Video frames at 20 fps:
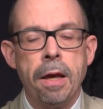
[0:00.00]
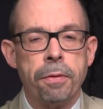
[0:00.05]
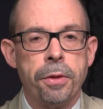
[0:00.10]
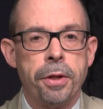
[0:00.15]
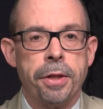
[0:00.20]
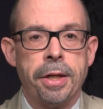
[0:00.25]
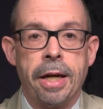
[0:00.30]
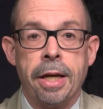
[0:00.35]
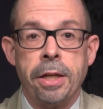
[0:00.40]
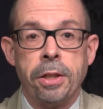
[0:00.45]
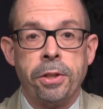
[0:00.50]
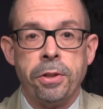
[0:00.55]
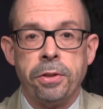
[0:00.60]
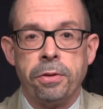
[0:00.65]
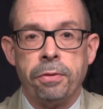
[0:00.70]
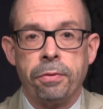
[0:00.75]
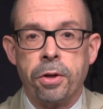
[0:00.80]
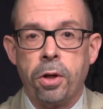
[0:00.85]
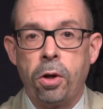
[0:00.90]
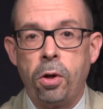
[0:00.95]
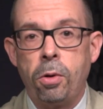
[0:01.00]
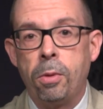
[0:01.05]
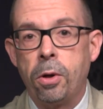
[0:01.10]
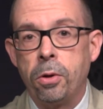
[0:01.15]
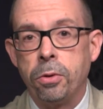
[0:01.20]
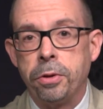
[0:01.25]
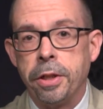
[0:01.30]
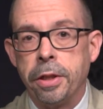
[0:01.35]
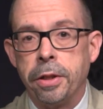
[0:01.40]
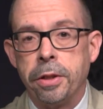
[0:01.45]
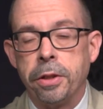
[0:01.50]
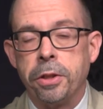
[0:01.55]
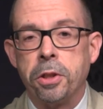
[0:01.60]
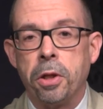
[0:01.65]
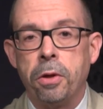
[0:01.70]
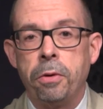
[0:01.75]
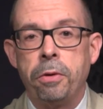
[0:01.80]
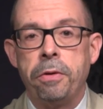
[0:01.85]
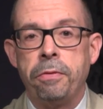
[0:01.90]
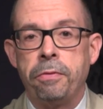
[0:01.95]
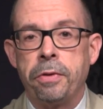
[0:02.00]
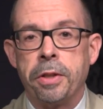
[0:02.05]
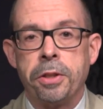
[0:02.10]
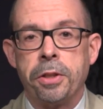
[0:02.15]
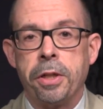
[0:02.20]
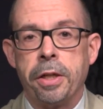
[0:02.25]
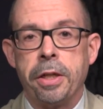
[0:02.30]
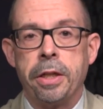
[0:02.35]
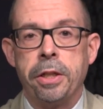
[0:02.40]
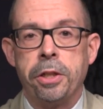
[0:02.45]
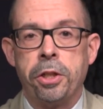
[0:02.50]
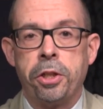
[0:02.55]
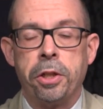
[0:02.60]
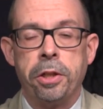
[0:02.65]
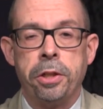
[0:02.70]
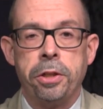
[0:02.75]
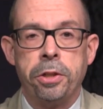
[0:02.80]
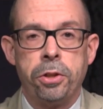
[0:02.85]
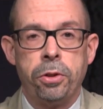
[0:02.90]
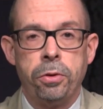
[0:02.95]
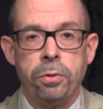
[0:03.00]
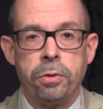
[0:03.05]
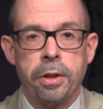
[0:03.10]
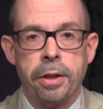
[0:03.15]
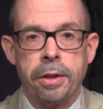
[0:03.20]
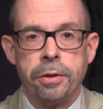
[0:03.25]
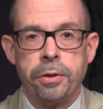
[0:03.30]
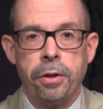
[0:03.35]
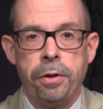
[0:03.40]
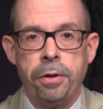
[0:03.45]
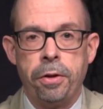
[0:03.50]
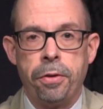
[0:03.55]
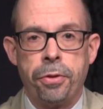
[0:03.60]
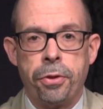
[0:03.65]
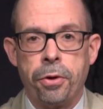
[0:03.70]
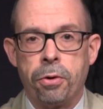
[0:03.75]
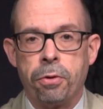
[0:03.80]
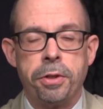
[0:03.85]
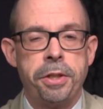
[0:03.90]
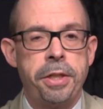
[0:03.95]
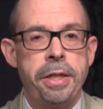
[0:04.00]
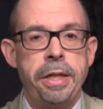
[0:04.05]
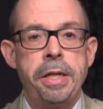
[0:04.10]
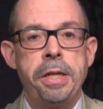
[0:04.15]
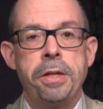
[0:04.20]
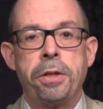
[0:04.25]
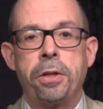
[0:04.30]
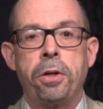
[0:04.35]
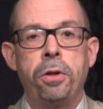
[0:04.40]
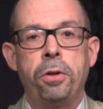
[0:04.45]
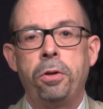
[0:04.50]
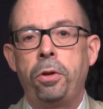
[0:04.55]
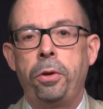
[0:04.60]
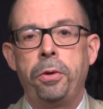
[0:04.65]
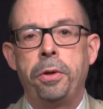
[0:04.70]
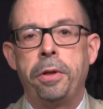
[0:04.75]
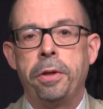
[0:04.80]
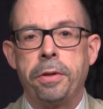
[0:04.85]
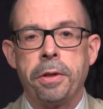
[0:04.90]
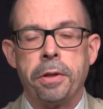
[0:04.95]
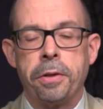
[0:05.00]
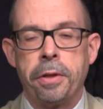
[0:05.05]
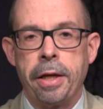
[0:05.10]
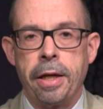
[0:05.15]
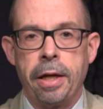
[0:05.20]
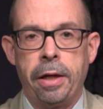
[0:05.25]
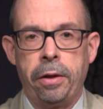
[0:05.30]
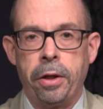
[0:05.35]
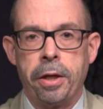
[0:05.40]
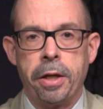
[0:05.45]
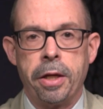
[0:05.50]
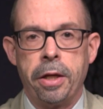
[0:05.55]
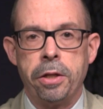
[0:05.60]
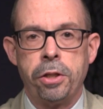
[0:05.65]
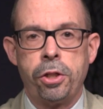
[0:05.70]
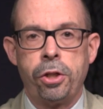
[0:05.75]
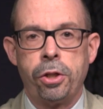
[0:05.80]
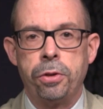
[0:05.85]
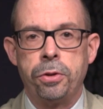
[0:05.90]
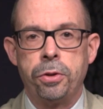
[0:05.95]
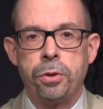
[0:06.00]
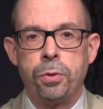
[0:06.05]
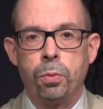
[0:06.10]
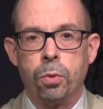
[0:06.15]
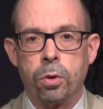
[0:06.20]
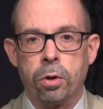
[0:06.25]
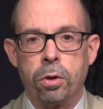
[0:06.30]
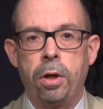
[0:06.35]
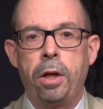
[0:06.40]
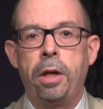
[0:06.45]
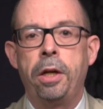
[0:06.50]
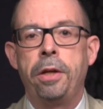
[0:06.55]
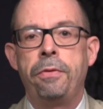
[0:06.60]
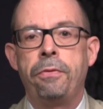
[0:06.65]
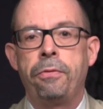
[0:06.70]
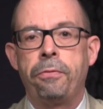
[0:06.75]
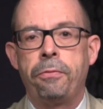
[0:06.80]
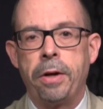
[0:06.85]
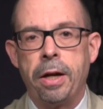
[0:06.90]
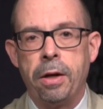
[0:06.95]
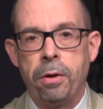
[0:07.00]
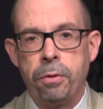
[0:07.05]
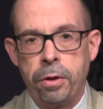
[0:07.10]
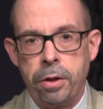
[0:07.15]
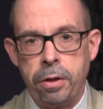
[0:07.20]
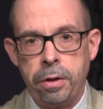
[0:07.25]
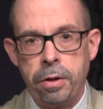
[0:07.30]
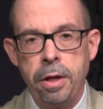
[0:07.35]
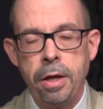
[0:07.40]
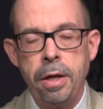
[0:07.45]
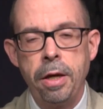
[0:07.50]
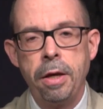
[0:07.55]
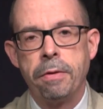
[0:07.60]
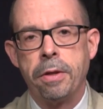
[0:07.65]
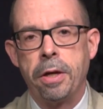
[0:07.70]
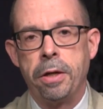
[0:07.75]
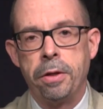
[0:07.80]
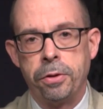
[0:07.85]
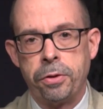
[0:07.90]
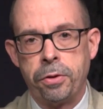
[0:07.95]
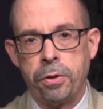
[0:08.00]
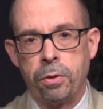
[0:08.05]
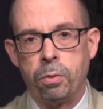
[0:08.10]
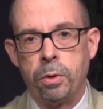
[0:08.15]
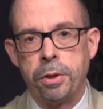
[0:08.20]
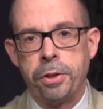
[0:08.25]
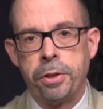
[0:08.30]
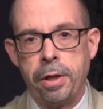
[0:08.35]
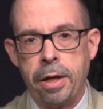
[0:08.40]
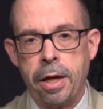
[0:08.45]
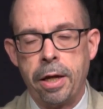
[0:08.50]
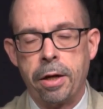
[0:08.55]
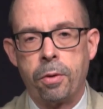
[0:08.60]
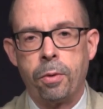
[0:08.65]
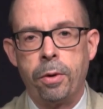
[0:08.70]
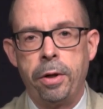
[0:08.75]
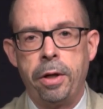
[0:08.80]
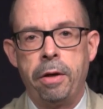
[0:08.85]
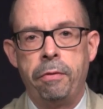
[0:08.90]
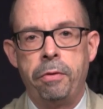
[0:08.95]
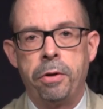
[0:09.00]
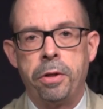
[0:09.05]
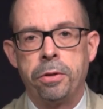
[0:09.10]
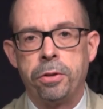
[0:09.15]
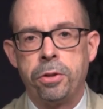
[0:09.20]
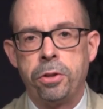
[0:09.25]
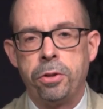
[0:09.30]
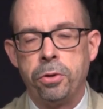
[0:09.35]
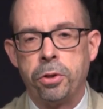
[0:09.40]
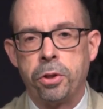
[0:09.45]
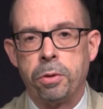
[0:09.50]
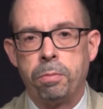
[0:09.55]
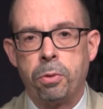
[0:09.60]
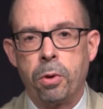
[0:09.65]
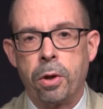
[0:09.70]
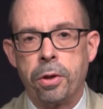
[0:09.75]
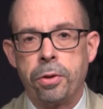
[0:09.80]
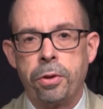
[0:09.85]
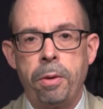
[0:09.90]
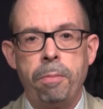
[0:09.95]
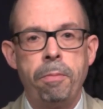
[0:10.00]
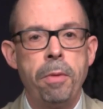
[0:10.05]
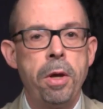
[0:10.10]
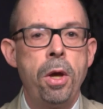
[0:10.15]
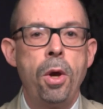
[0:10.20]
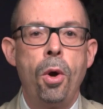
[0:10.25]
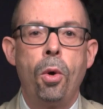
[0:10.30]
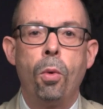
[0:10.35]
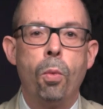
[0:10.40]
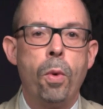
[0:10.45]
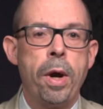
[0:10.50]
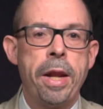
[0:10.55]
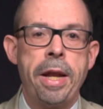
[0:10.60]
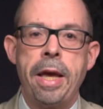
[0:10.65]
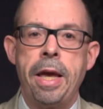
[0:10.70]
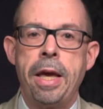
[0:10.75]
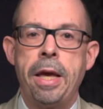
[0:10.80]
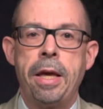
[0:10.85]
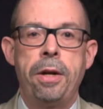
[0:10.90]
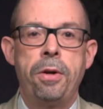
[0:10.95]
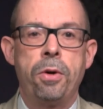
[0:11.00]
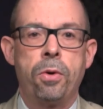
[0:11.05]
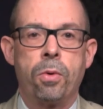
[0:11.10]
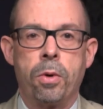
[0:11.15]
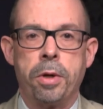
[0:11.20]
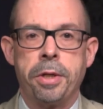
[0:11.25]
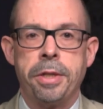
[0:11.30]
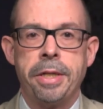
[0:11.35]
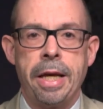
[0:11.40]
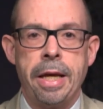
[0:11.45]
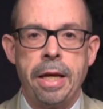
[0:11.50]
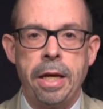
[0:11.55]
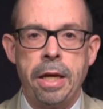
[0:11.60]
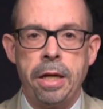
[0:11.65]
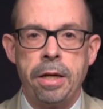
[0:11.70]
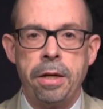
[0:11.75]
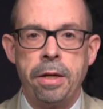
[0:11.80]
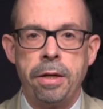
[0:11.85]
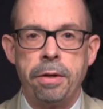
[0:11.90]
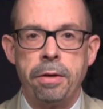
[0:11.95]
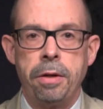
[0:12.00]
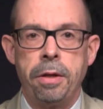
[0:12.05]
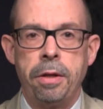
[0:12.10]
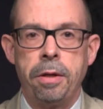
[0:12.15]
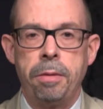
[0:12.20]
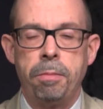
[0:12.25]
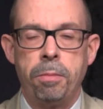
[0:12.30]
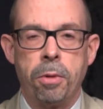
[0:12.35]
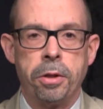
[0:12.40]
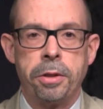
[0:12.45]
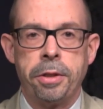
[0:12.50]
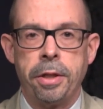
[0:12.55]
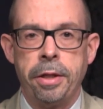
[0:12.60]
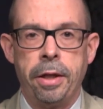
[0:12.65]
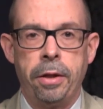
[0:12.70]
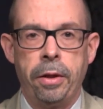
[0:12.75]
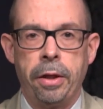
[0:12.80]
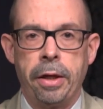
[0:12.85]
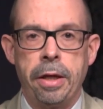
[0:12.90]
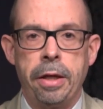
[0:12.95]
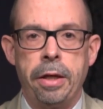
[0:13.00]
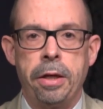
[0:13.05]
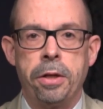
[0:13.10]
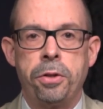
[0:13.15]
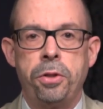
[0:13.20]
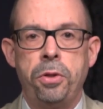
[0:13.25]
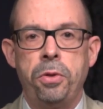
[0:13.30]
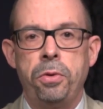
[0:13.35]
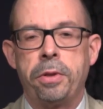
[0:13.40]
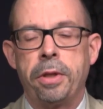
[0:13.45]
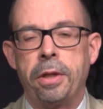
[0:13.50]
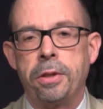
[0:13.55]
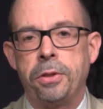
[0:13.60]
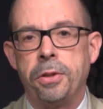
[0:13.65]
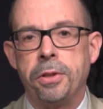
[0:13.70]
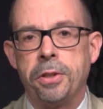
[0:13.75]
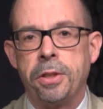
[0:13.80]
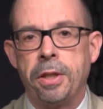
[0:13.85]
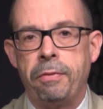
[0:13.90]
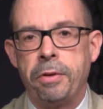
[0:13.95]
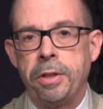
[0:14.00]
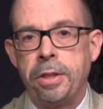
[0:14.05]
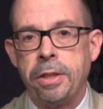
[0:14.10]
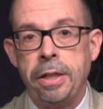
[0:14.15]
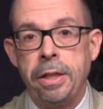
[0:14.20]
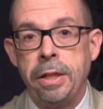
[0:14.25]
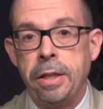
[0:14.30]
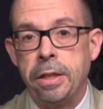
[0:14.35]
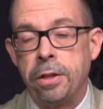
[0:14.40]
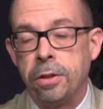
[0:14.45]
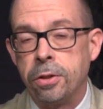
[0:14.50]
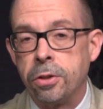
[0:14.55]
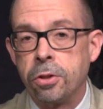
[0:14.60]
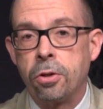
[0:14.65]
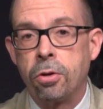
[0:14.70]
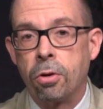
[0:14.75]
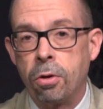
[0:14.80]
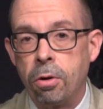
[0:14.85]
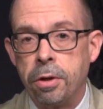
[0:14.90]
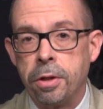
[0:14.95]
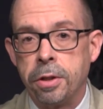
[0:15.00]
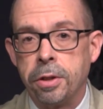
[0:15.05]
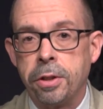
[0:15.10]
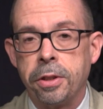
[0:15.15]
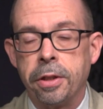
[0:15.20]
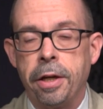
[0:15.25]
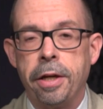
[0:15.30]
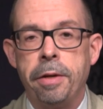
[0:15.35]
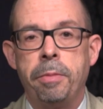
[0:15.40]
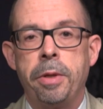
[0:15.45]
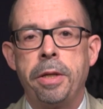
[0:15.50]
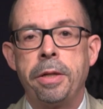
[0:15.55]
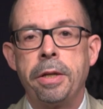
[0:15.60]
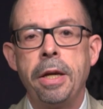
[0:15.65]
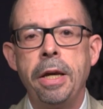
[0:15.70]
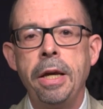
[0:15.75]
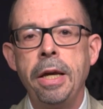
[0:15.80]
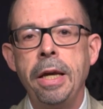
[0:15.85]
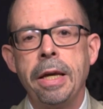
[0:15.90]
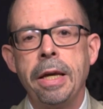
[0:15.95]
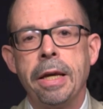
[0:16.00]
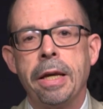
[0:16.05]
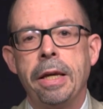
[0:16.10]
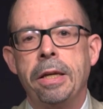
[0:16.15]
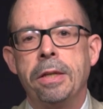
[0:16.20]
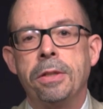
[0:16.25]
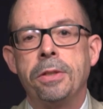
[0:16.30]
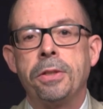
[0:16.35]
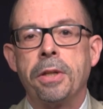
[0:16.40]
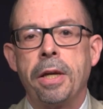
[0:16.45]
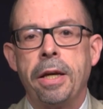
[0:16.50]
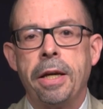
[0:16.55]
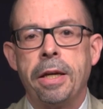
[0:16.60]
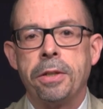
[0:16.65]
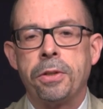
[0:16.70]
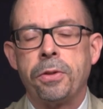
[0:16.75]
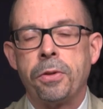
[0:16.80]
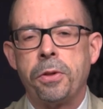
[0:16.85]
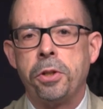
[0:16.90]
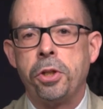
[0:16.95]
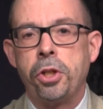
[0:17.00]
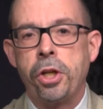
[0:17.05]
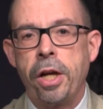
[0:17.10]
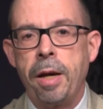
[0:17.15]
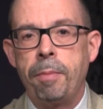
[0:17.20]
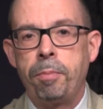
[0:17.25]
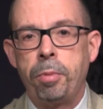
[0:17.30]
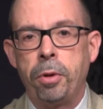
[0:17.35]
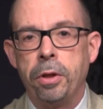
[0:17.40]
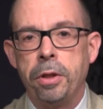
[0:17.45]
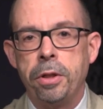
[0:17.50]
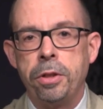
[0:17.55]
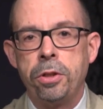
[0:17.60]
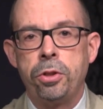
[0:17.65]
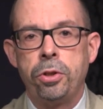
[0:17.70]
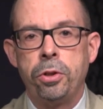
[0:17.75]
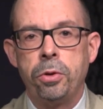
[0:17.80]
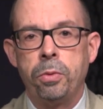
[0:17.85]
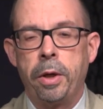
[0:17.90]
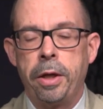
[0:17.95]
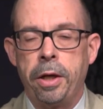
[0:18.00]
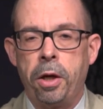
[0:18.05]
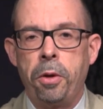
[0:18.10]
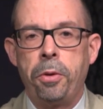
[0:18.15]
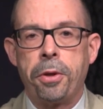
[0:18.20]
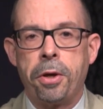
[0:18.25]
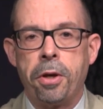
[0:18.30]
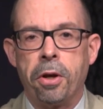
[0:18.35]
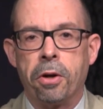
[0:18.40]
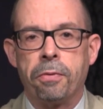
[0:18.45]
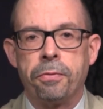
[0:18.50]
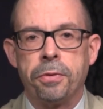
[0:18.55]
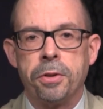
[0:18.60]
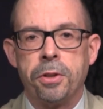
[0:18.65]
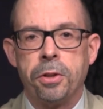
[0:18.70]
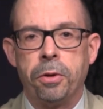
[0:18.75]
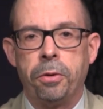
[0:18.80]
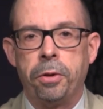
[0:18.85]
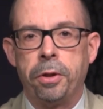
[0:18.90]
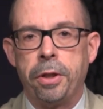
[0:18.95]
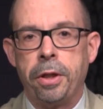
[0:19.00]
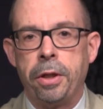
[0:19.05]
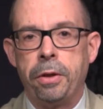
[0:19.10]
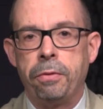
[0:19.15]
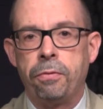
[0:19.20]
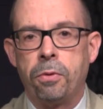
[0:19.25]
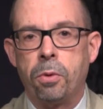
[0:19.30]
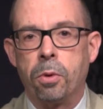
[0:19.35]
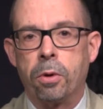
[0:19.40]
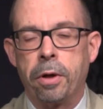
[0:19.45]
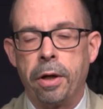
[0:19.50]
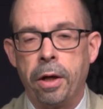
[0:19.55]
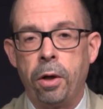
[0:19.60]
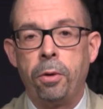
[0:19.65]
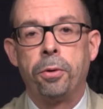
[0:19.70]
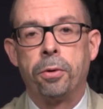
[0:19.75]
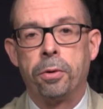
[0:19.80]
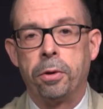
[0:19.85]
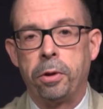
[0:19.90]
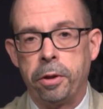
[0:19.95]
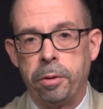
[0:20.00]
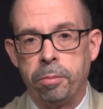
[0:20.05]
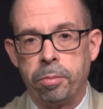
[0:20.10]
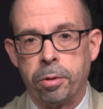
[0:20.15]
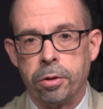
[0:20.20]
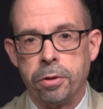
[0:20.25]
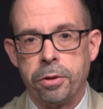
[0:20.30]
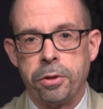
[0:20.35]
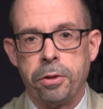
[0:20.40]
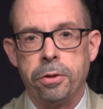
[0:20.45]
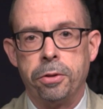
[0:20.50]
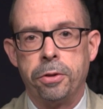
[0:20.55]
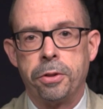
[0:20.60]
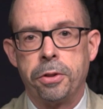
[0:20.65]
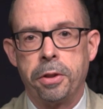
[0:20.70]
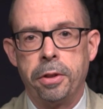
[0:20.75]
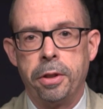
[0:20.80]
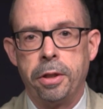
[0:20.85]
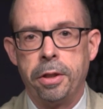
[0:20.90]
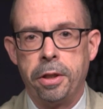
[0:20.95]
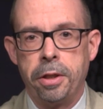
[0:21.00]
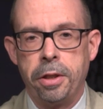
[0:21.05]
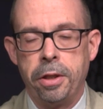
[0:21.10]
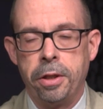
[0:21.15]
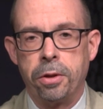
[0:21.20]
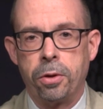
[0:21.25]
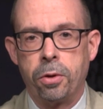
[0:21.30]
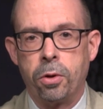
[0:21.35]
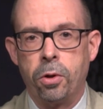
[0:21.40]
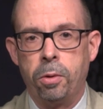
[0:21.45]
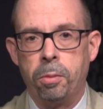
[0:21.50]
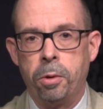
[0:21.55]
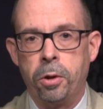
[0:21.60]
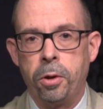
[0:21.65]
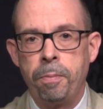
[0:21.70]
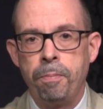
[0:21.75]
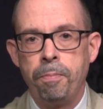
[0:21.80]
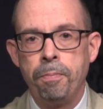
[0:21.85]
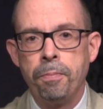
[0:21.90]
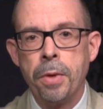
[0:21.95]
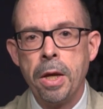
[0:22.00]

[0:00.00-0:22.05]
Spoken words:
The Diocese of Como did its own investigation in 2013, concluded that the allegations were unfounded, that is, there wasn't adequate evidence to support them, went ahead and ordained Martinelli in 2017. His current assignment is as the chaplain to a healthcare facility for elderly persons in Como.